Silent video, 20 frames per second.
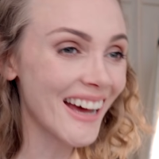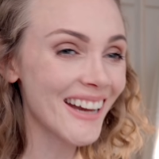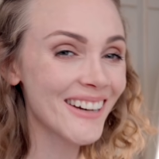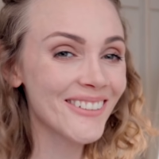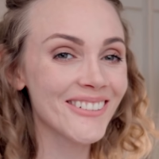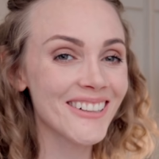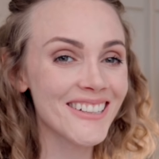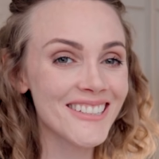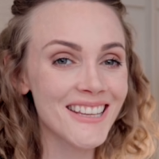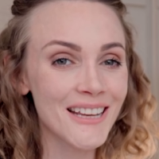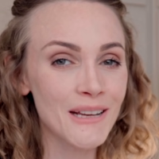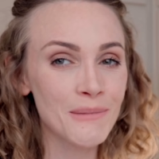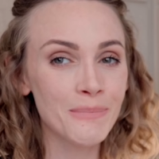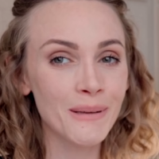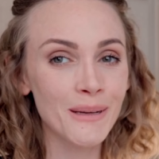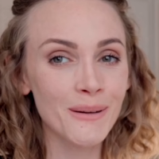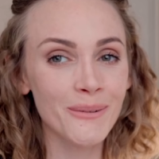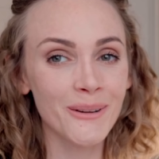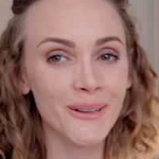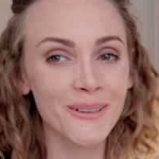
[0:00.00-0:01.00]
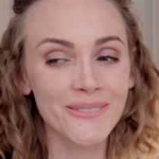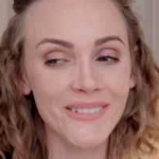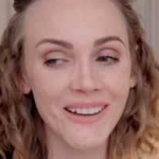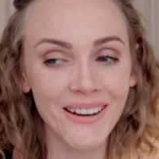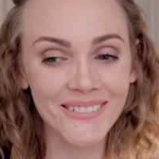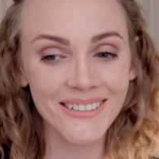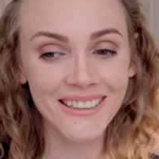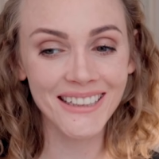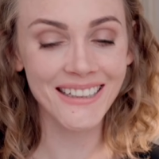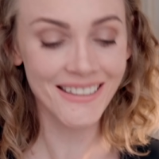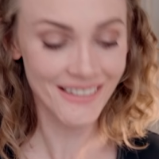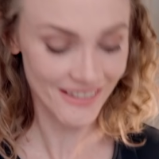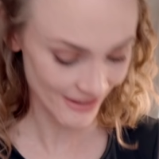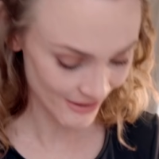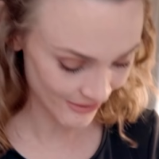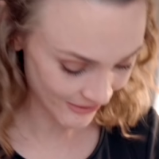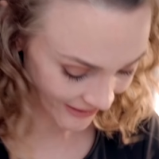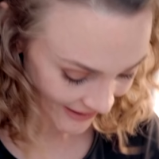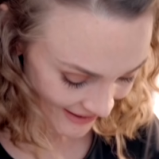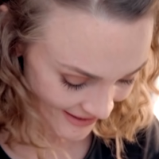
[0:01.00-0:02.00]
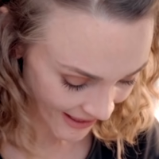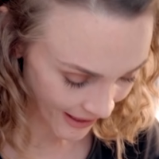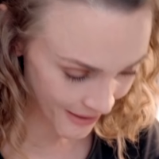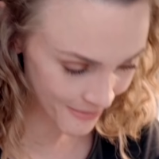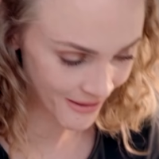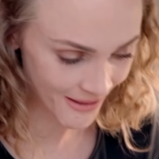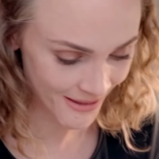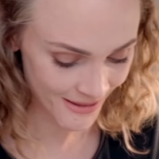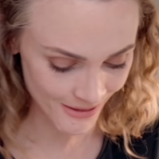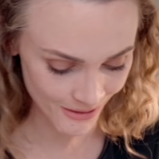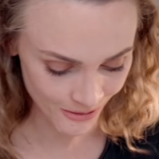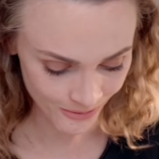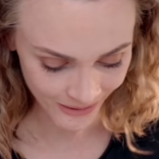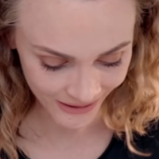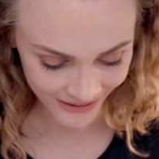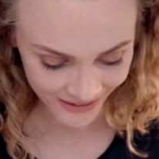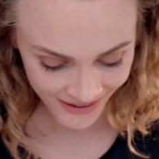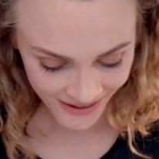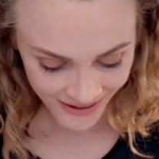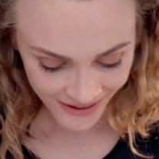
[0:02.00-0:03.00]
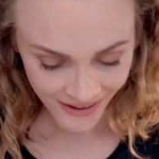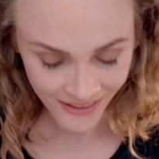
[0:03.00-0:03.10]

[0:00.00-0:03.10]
I don't want to take B-roll of everything because it's really time consuming.